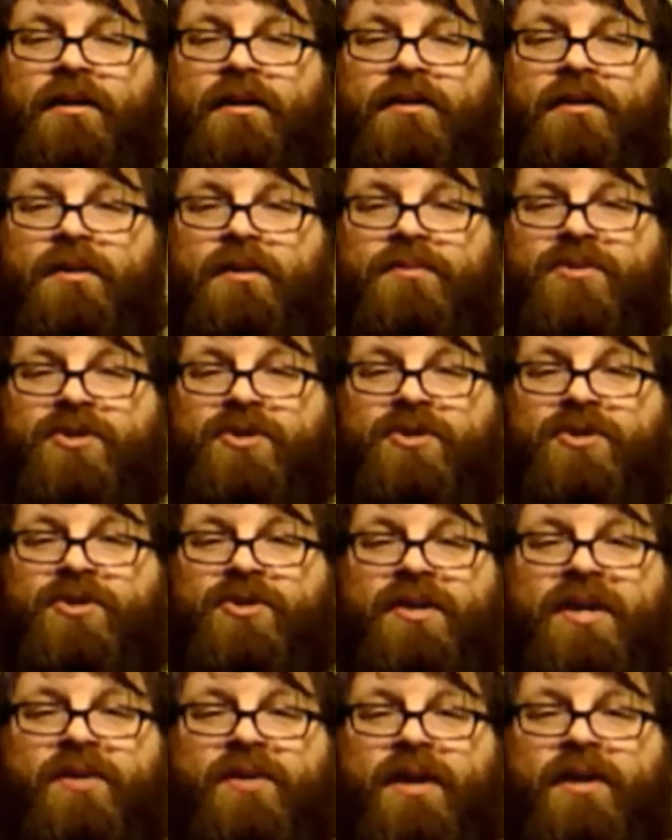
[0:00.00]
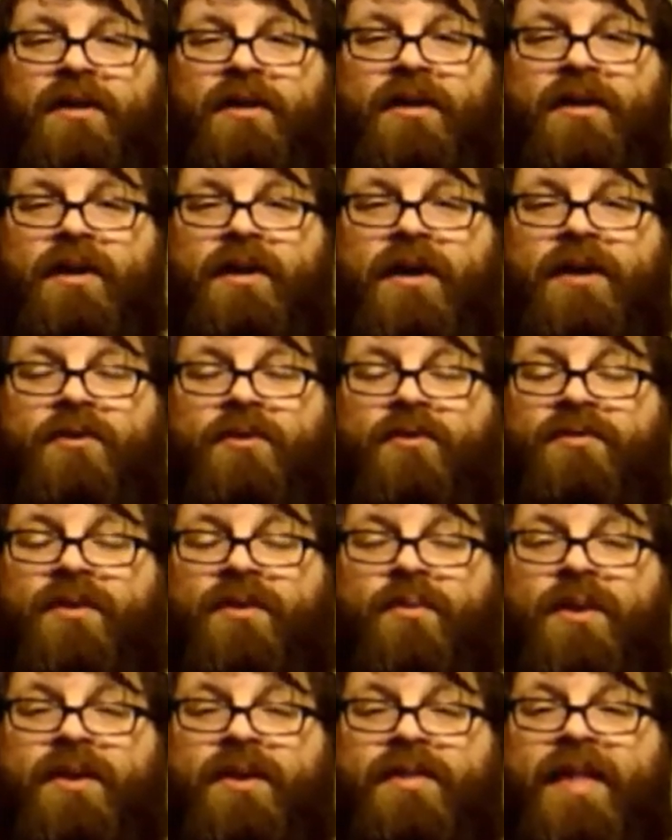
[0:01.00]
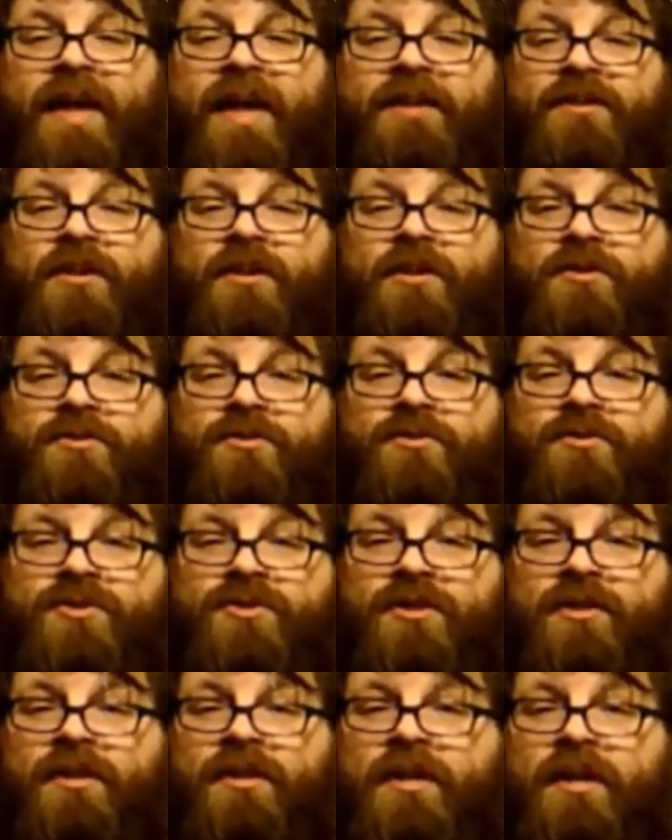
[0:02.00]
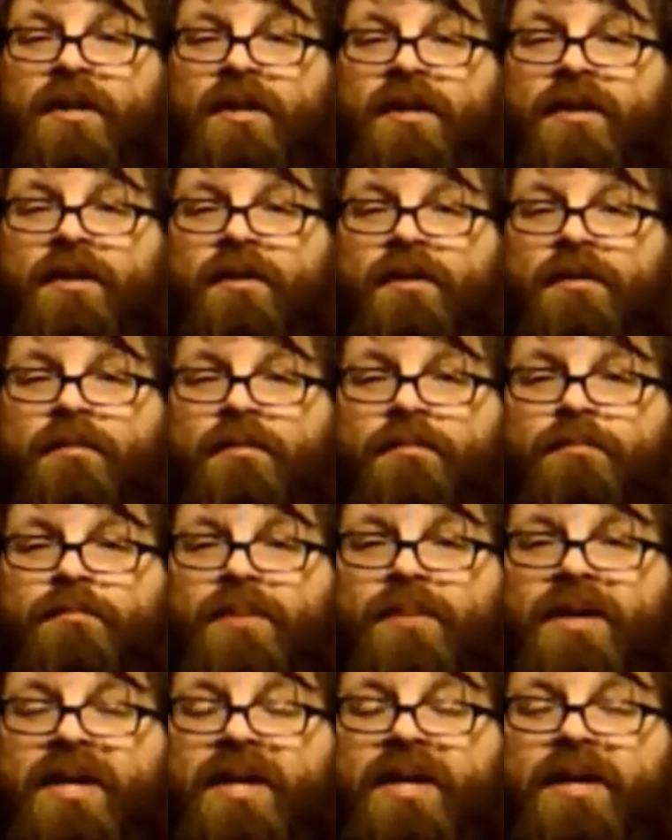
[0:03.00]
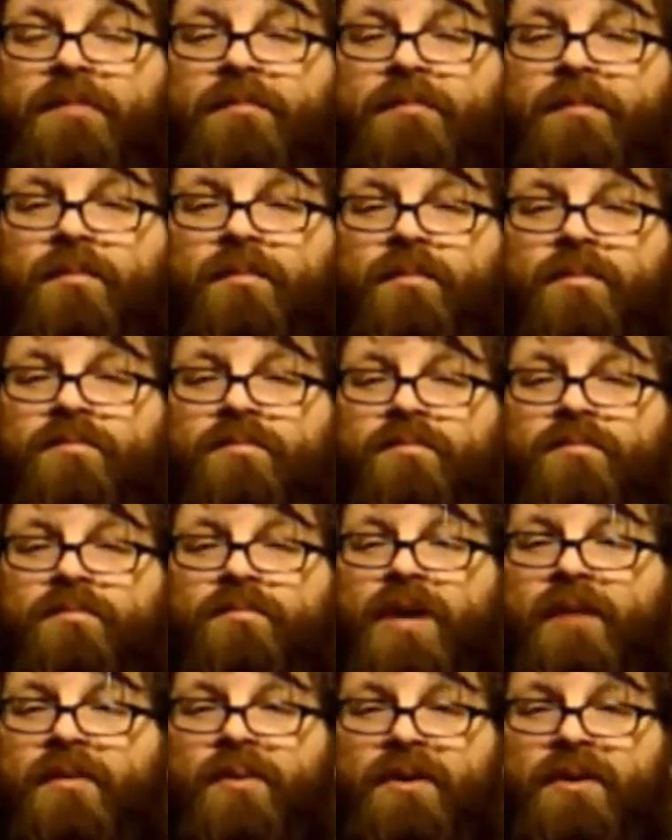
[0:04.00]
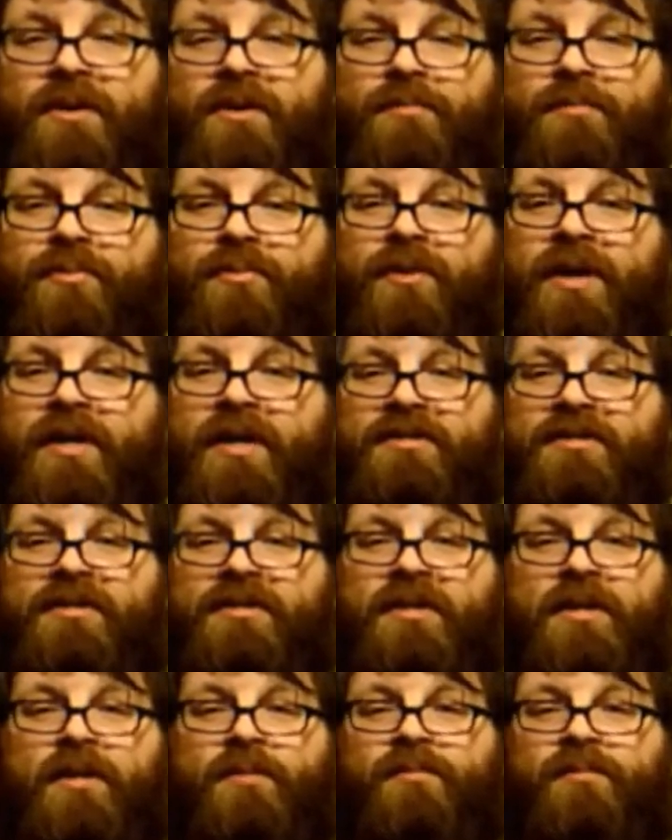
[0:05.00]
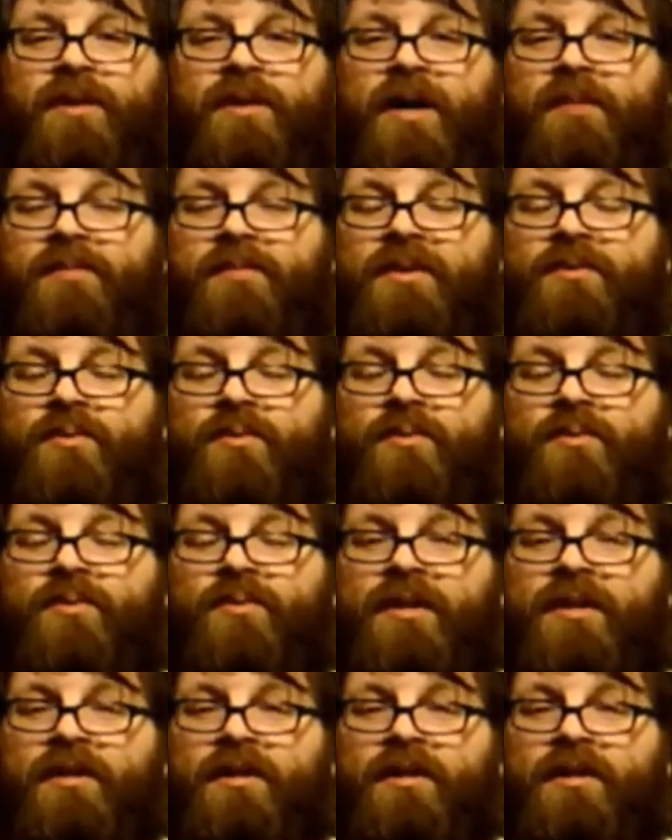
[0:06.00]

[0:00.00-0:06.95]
So I'm sure he went, I don't know if he went that delusional, but he probably went depressed, probably went